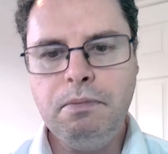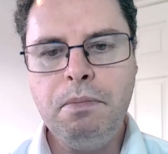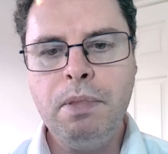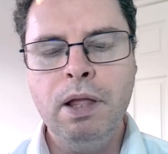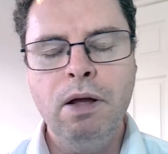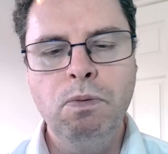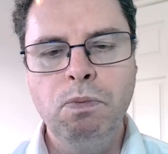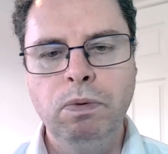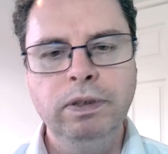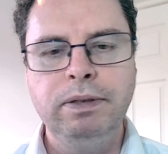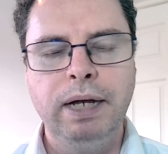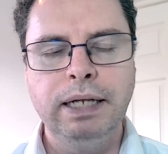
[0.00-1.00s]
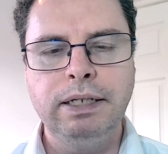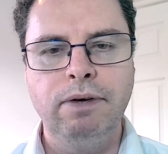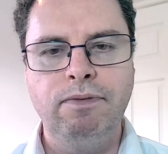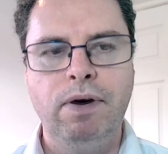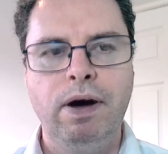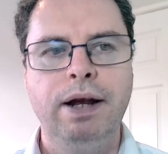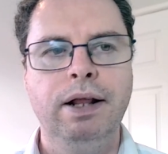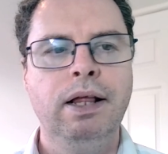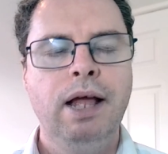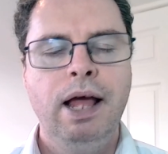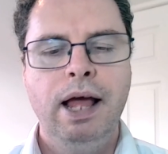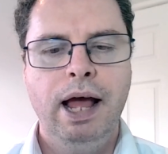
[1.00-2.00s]
once we get to the final,
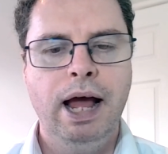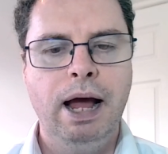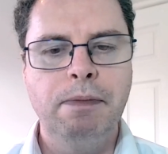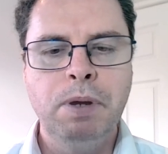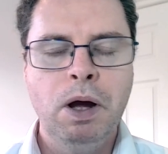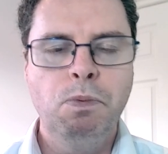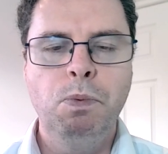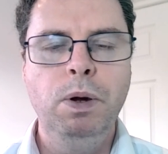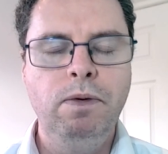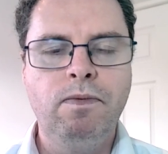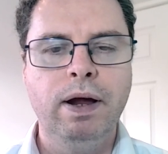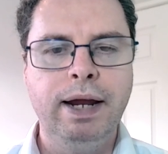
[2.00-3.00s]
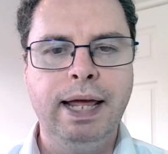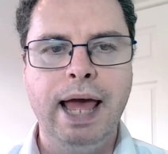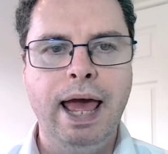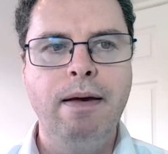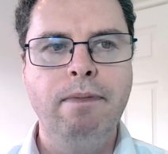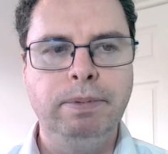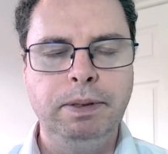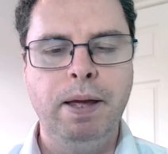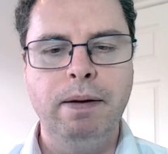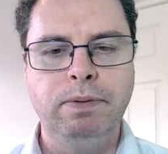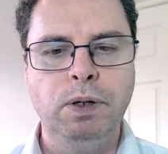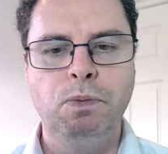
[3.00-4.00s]
we've got a game to be able
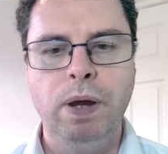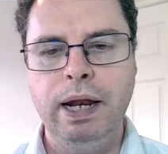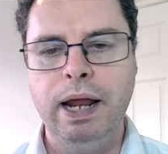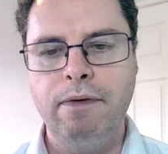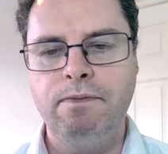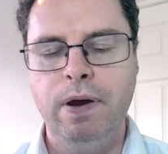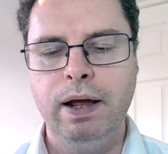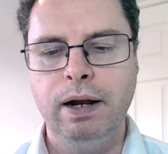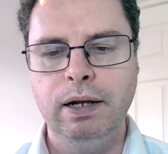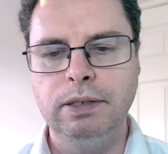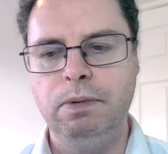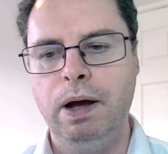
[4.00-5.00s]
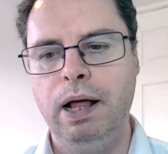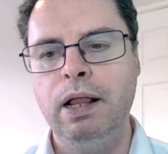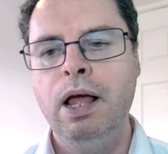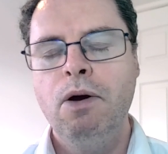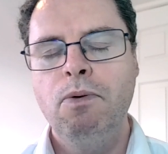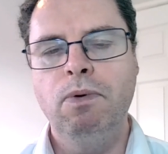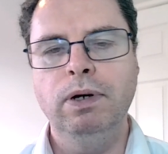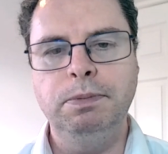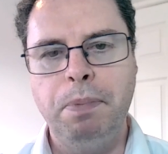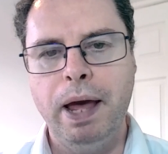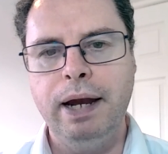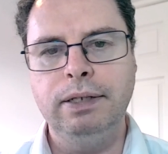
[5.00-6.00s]
to win that final as well. Whereas
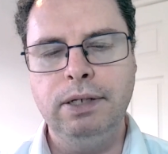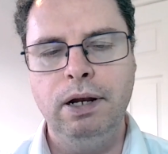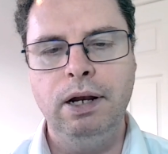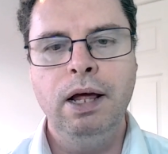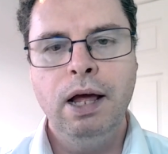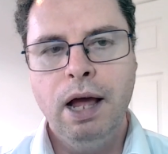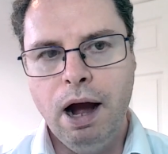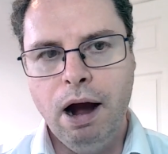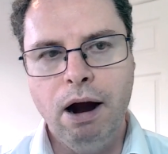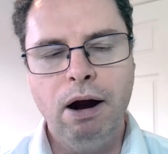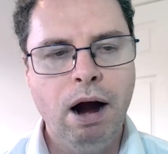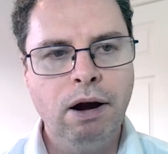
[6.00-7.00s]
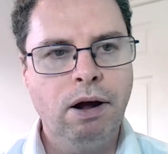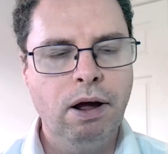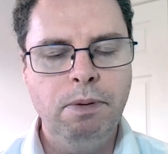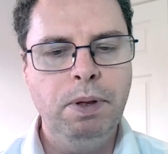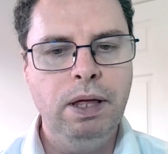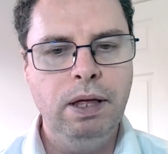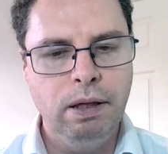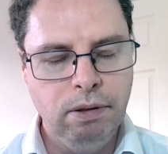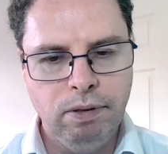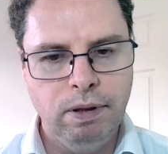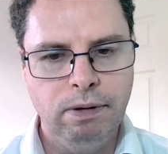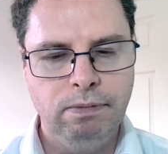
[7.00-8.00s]
Benetton are going to be
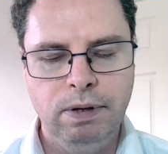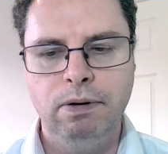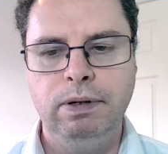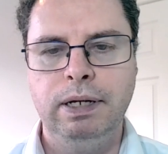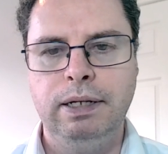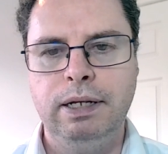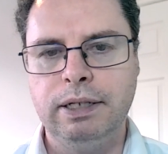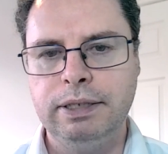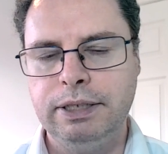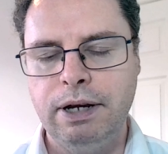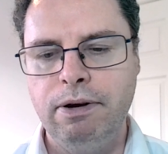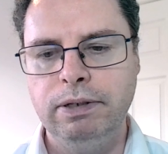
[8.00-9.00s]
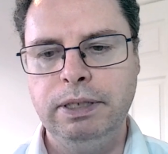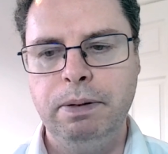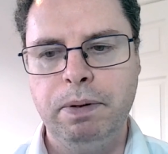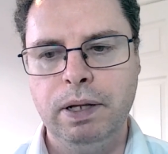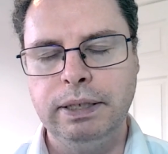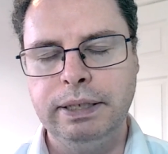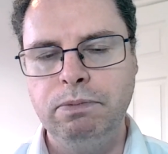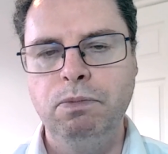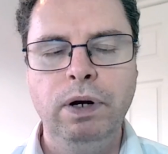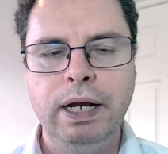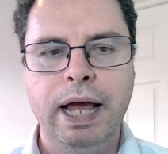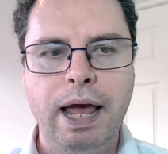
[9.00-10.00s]
the stereotypical one
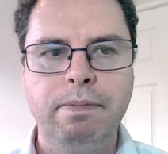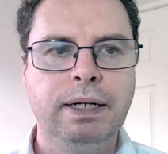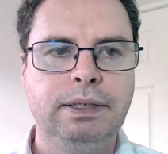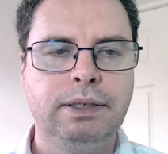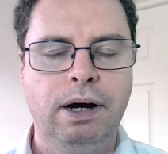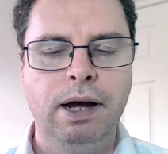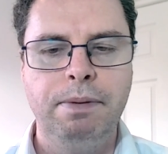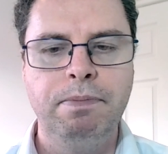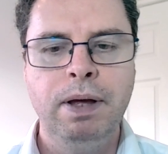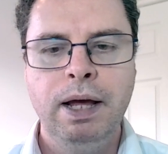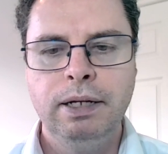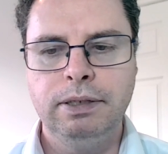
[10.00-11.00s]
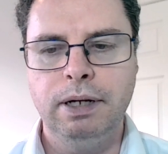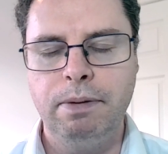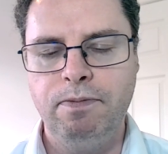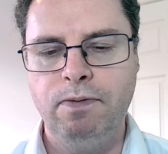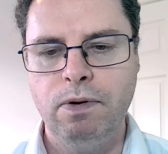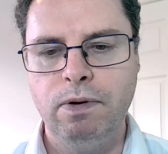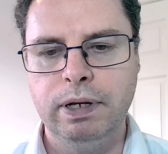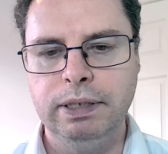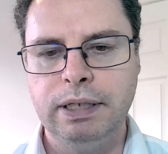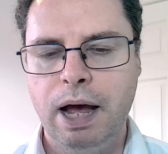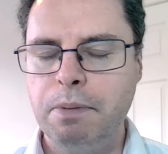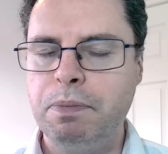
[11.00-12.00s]
game at a time type focus.
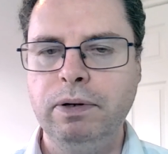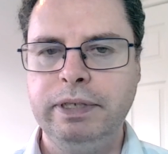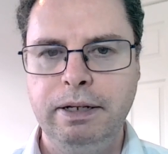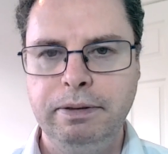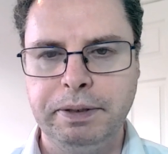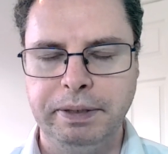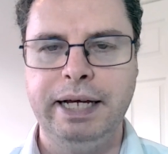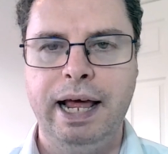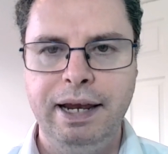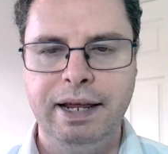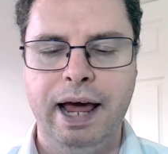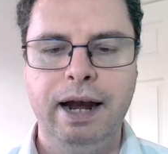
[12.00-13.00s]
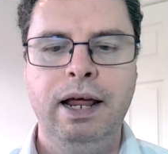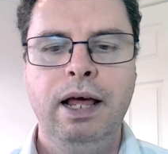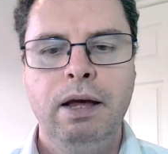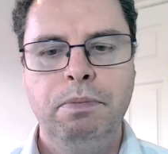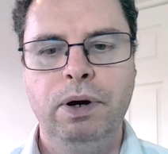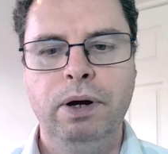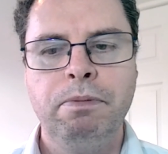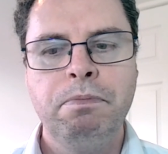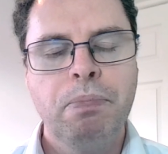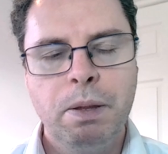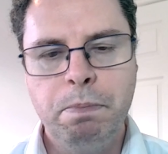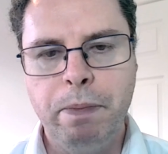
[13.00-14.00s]
And both teams will tell you that. But
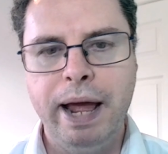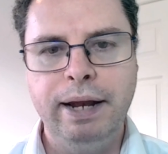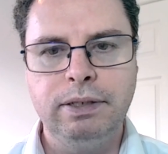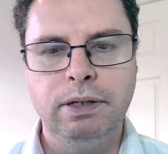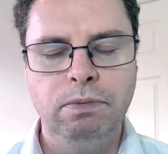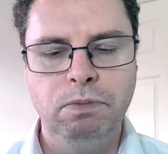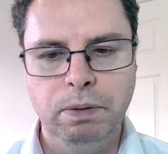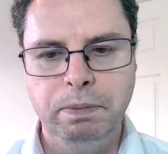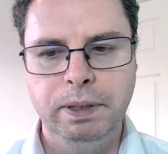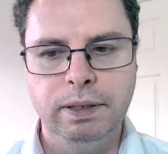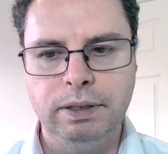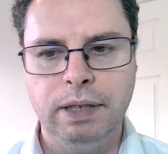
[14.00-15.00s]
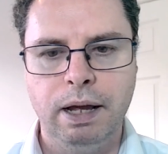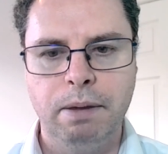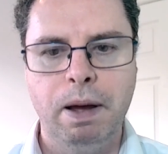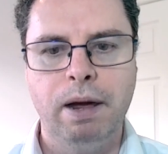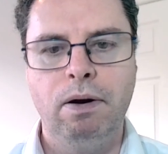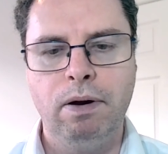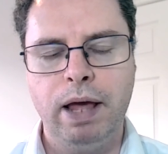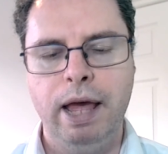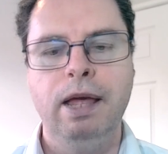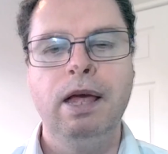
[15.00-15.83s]
Benetton will be just thinking about, okay,